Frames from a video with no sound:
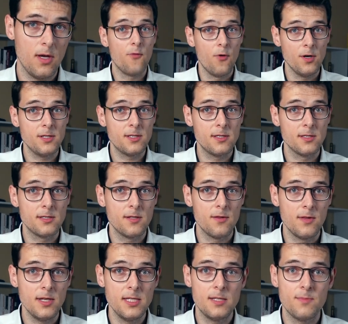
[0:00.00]
For instance,
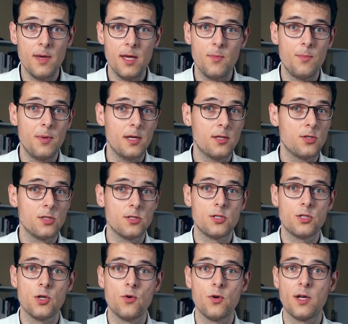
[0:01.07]
these may be pictures
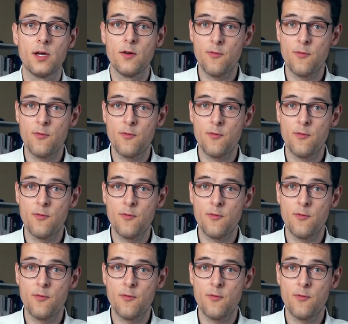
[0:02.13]
showing